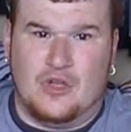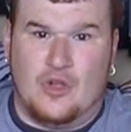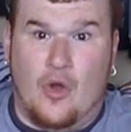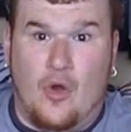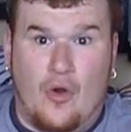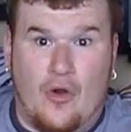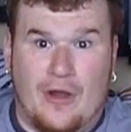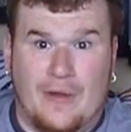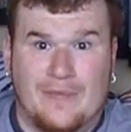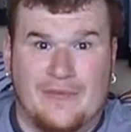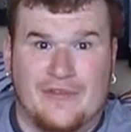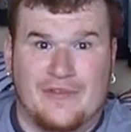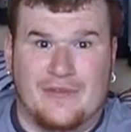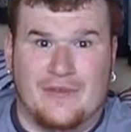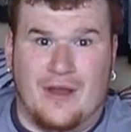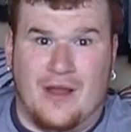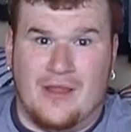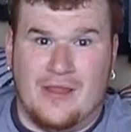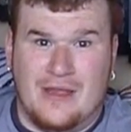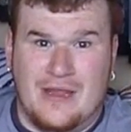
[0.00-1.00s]

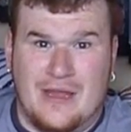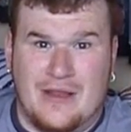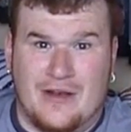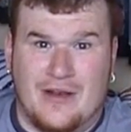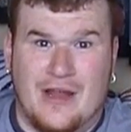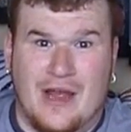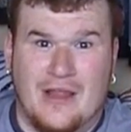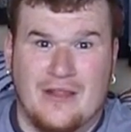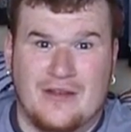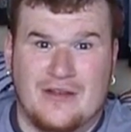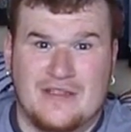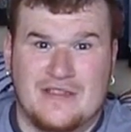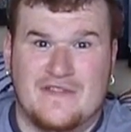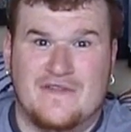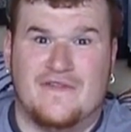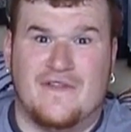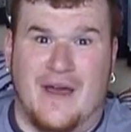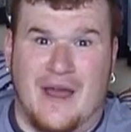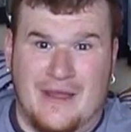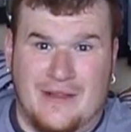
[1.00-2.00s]
corps, all the other
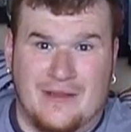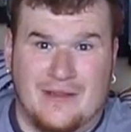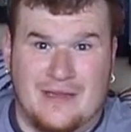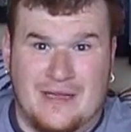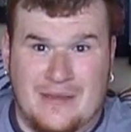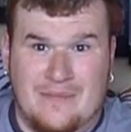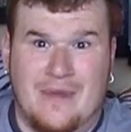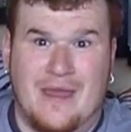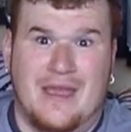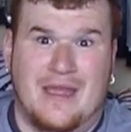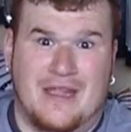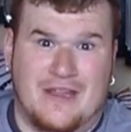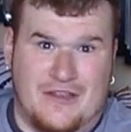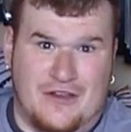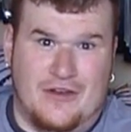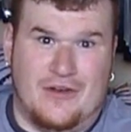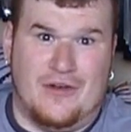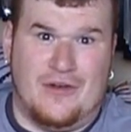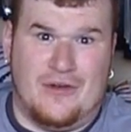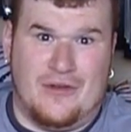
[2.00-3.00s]
colors, finally make it
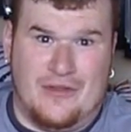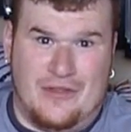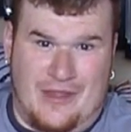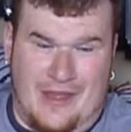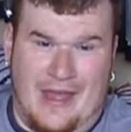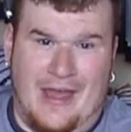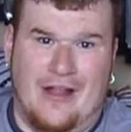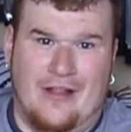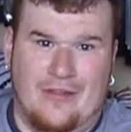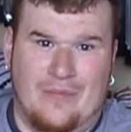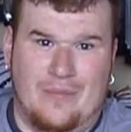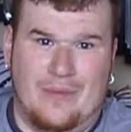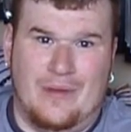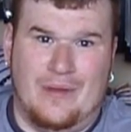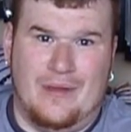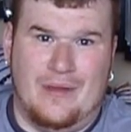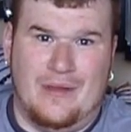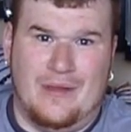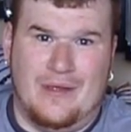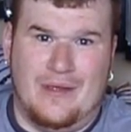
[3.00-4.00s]
to Earth to help.
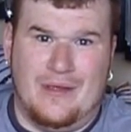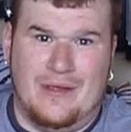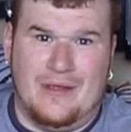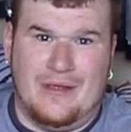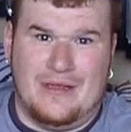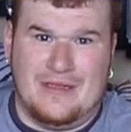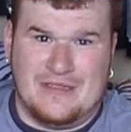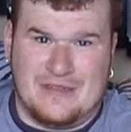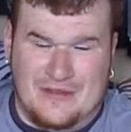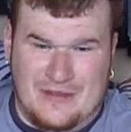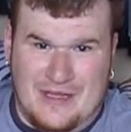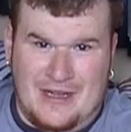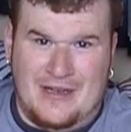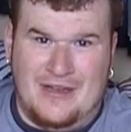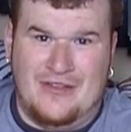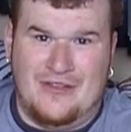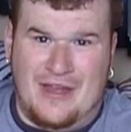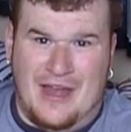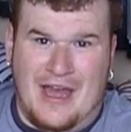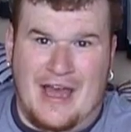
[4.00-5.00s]
So
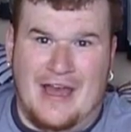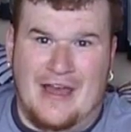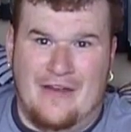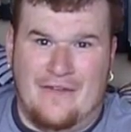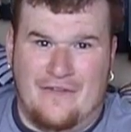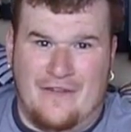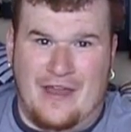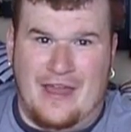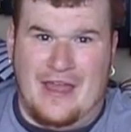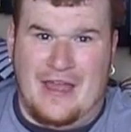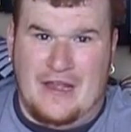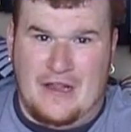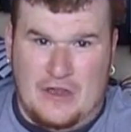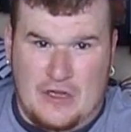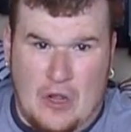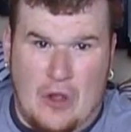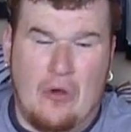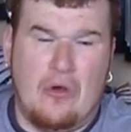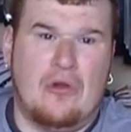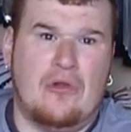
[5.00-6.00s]
then you have a
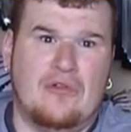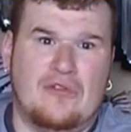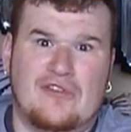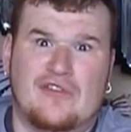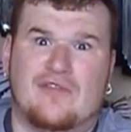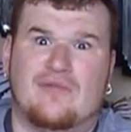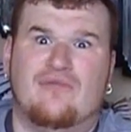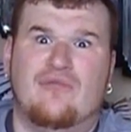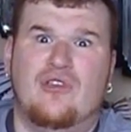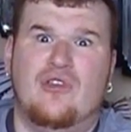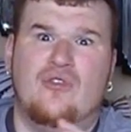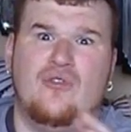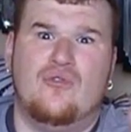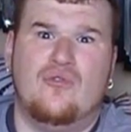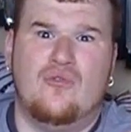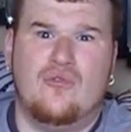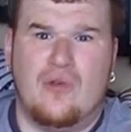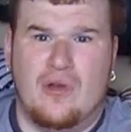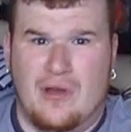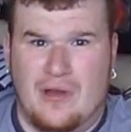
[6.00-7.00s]
total
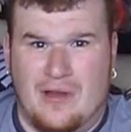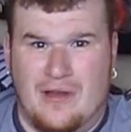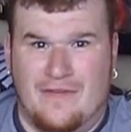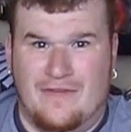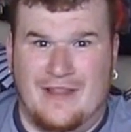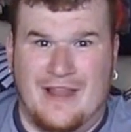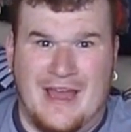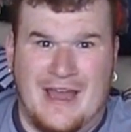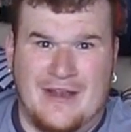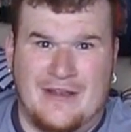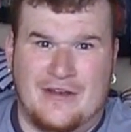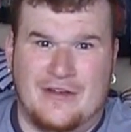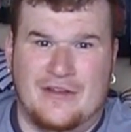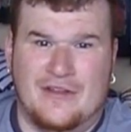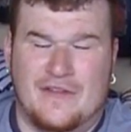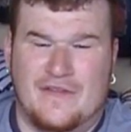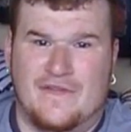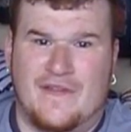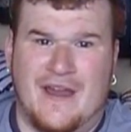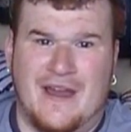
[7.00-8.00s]
spew of
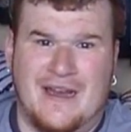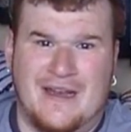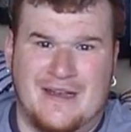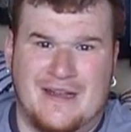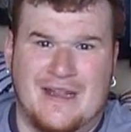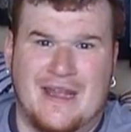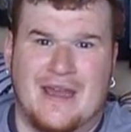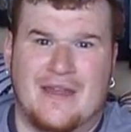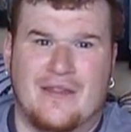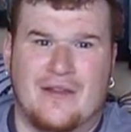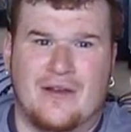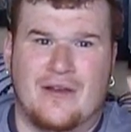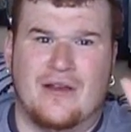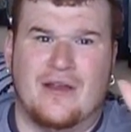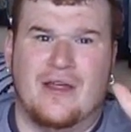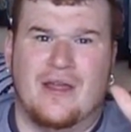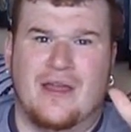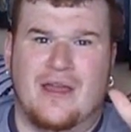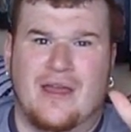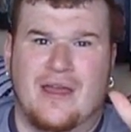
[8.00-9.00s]
lanterns fighting
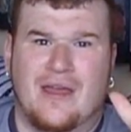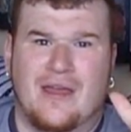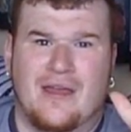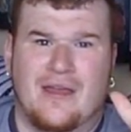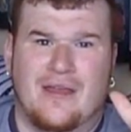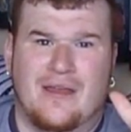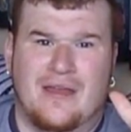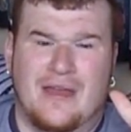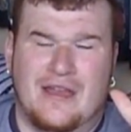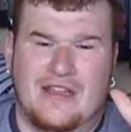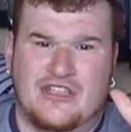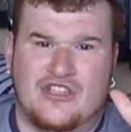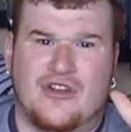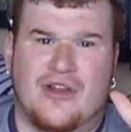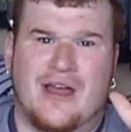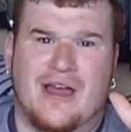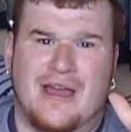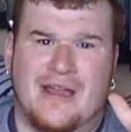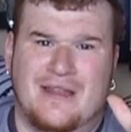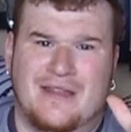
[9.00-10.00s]
together and
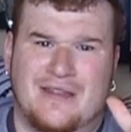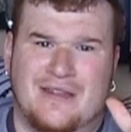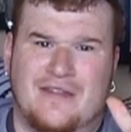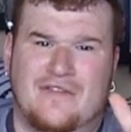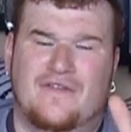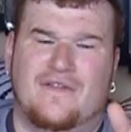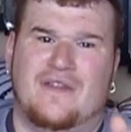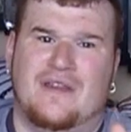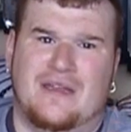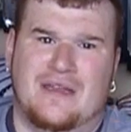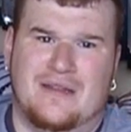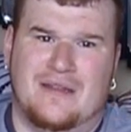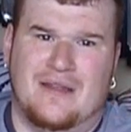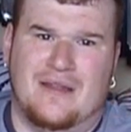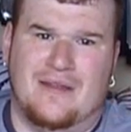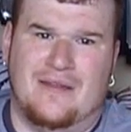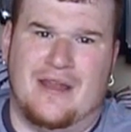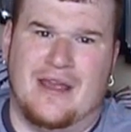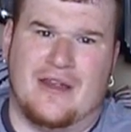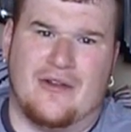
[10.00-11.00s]
trying to defeat
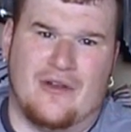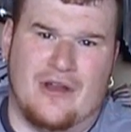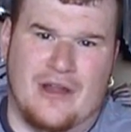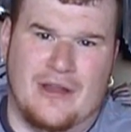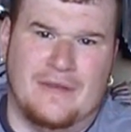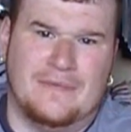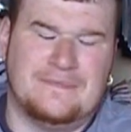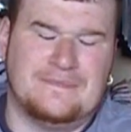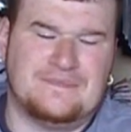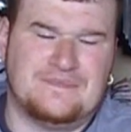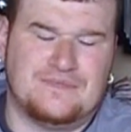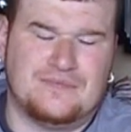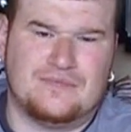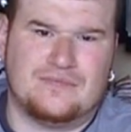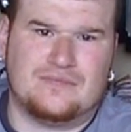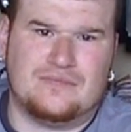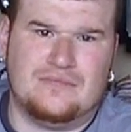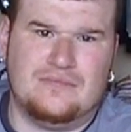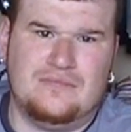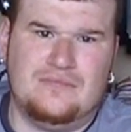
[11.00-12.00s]
Necron.
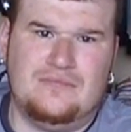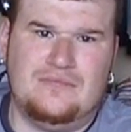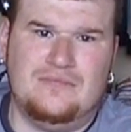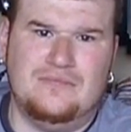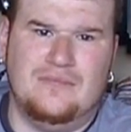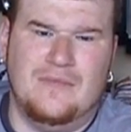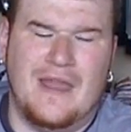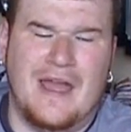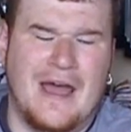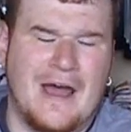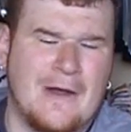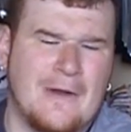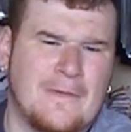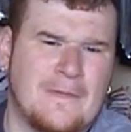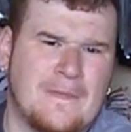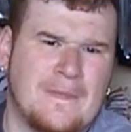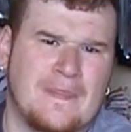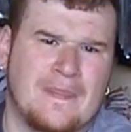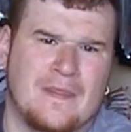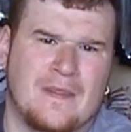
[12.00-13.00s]

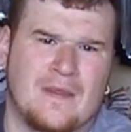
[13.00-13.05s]
Now,